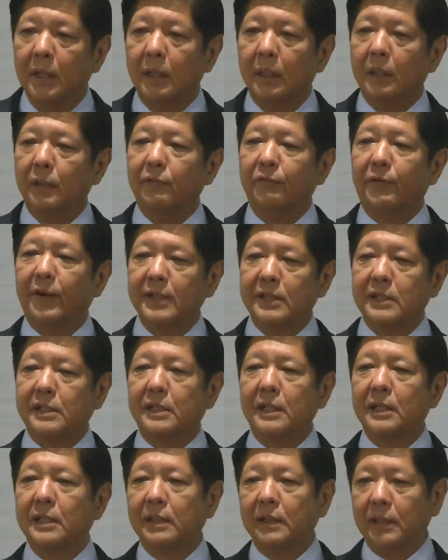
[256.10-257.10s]

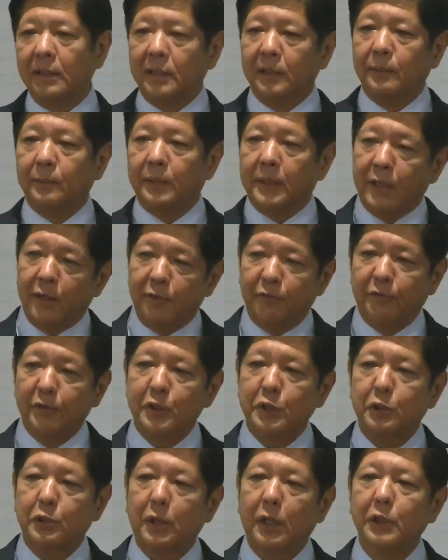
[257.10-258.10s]
investing in
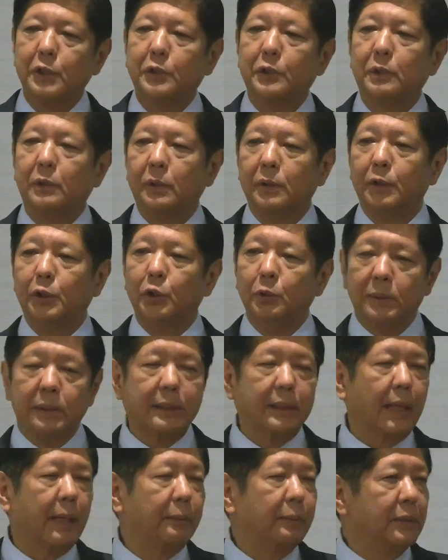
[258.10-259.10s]
infrastructure and human
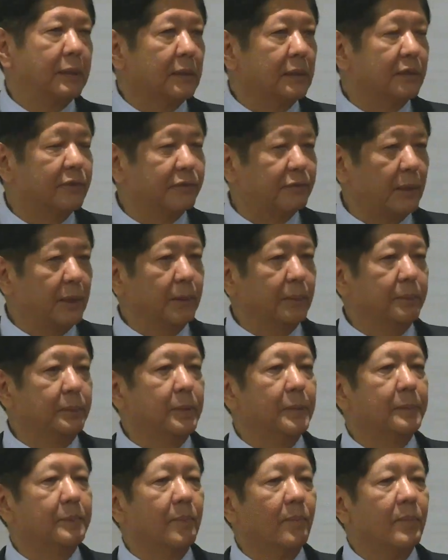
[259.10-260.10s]
capital
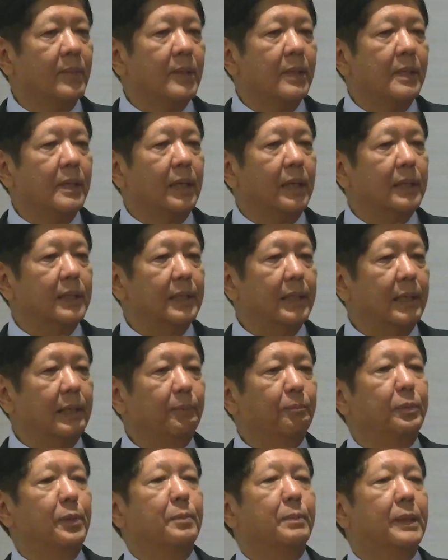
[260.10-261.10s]
development, and
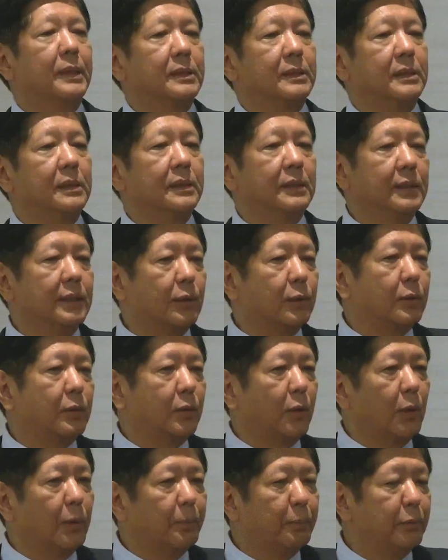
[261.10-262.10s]
implementing the
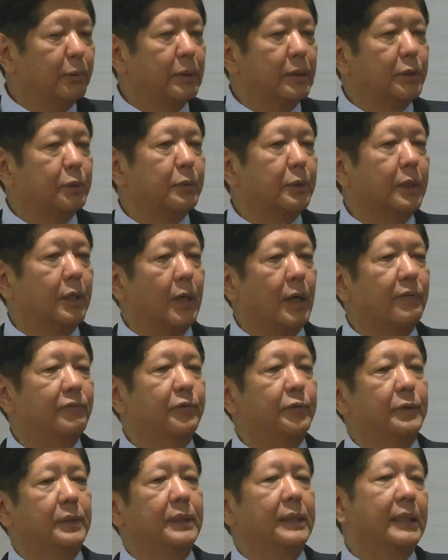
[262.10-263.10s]
corporate
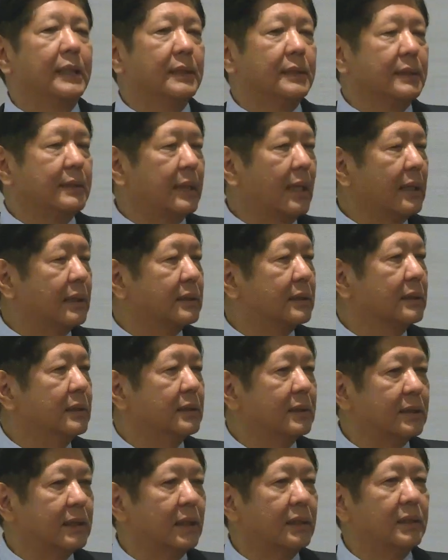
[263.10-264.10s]
recovery and tax
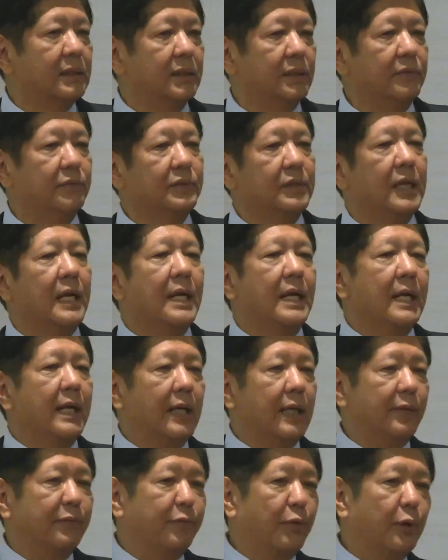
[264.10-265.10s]
incentives
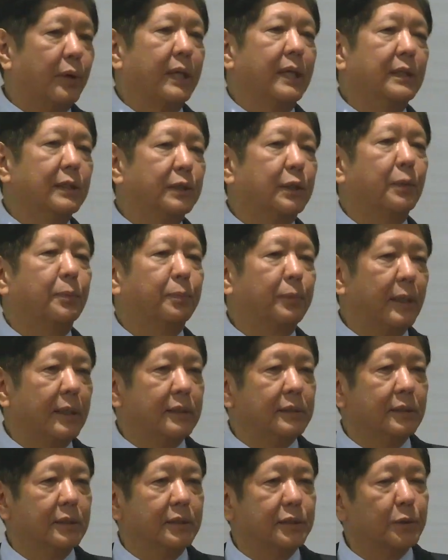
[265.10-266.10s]
for
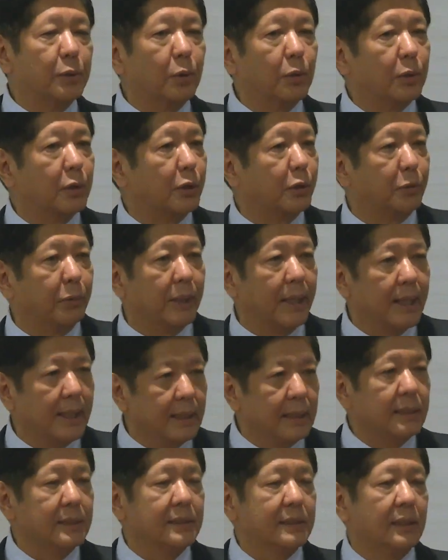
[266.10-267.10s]
enterprises, or
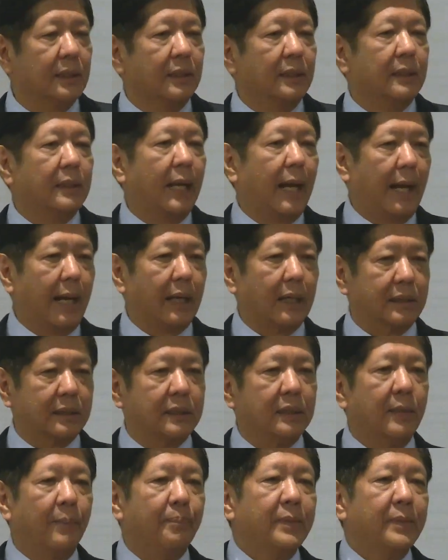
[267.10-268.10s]
CREATE Act,
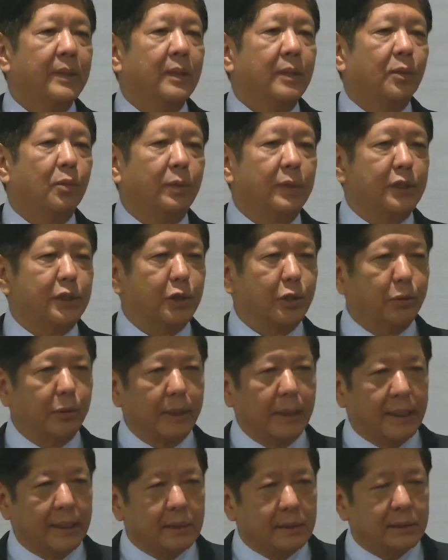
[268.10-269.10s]
which
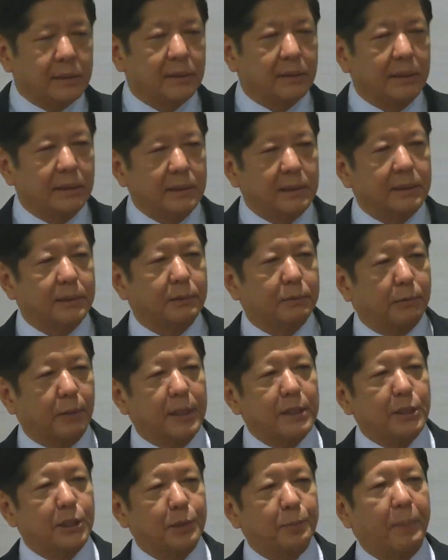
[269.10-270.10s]
creates a
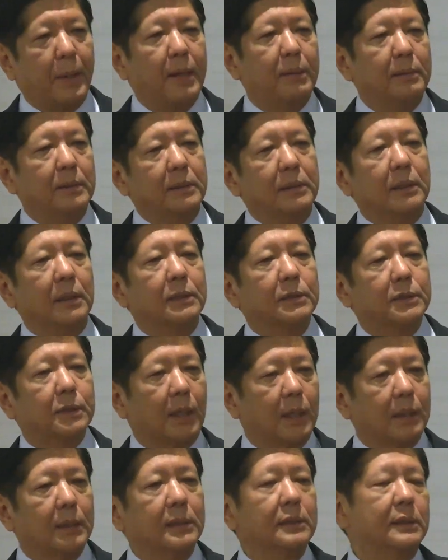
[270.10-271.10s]
transparent,
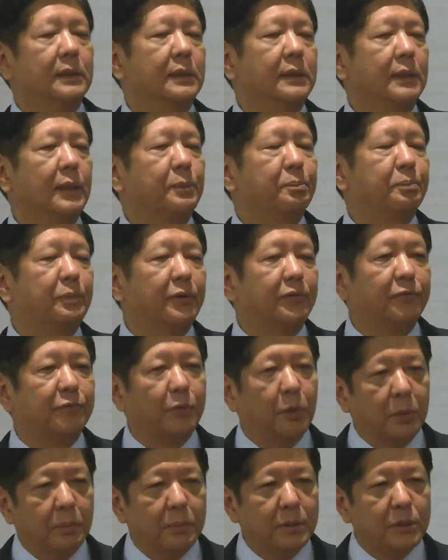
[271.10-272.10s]
targeted, and
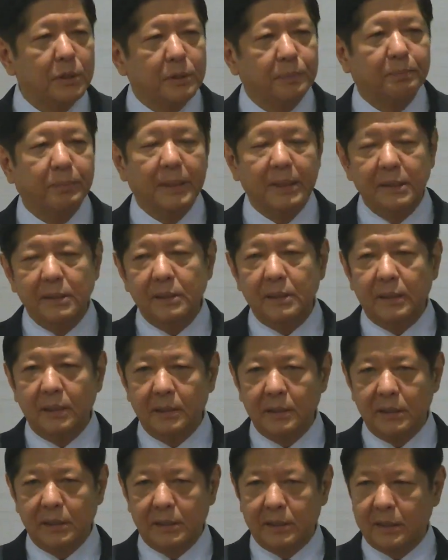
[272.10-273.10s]
performance-based
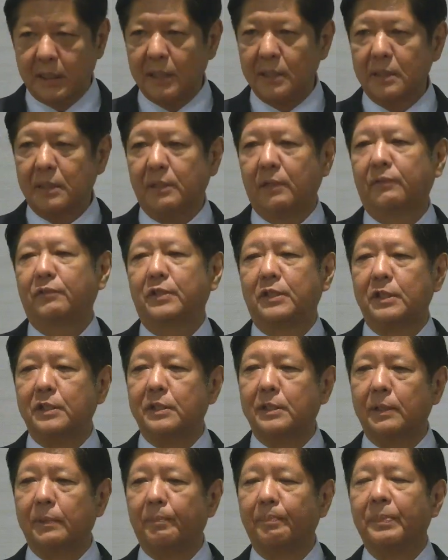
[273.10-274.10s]
incentive
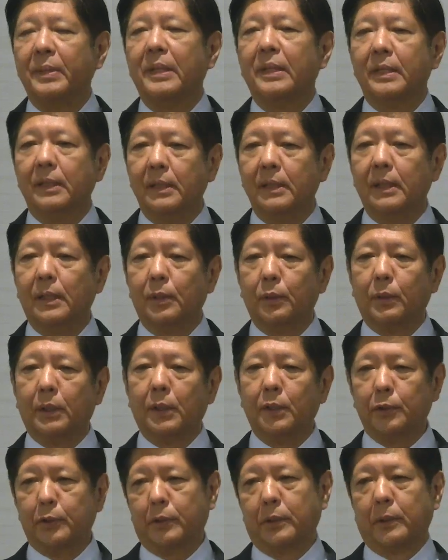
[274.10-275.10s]
system in our
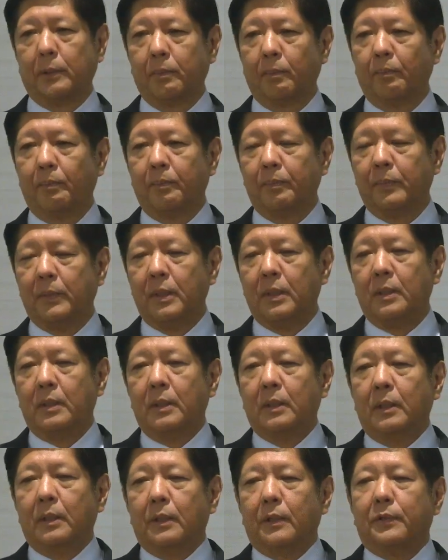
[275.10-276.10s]
country.
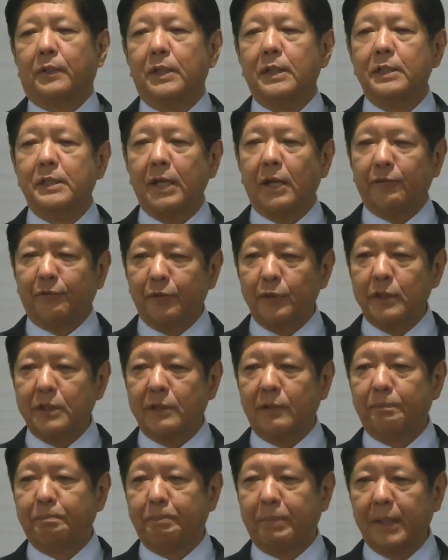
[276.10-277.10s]
These efforts
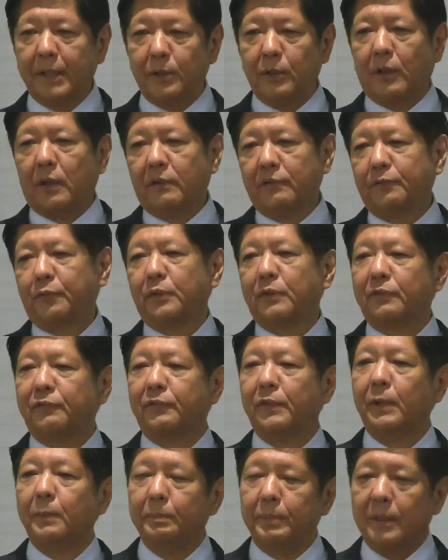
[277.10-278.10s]
have paid off for the
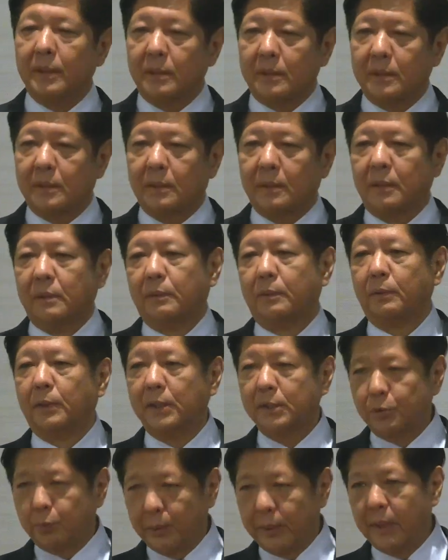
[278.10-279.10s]
Philippines,
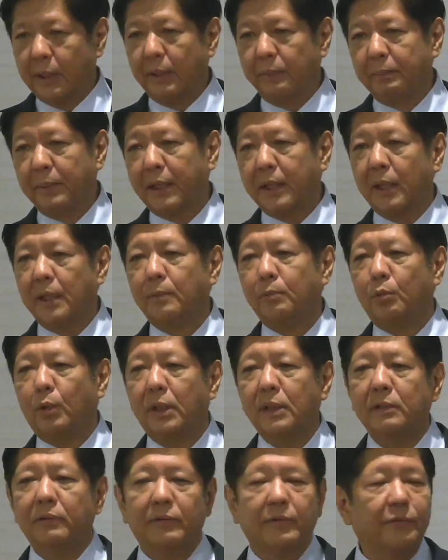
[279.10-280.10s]
as we have become
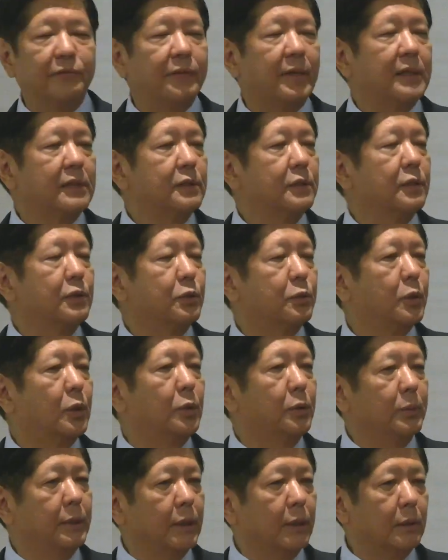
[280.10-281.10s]
one of the fastest
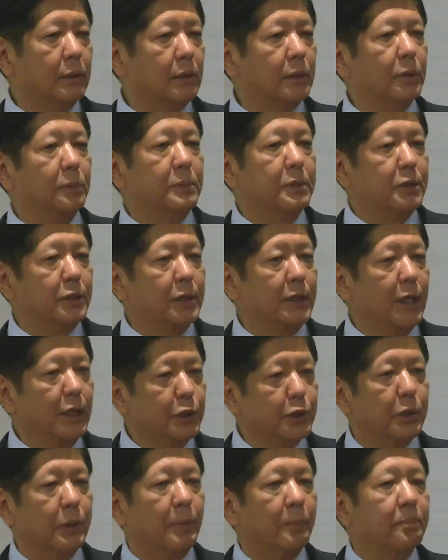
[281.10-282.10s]
growing economies in
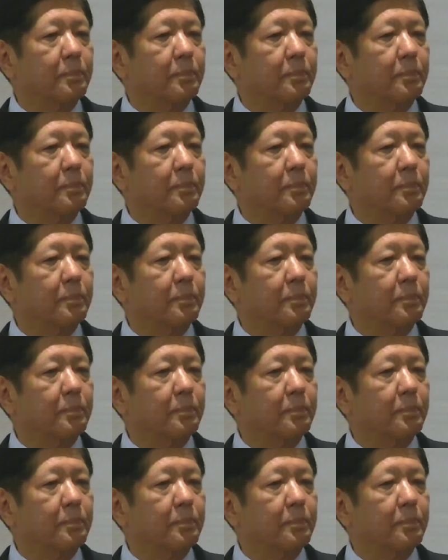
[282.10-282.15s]
Asia.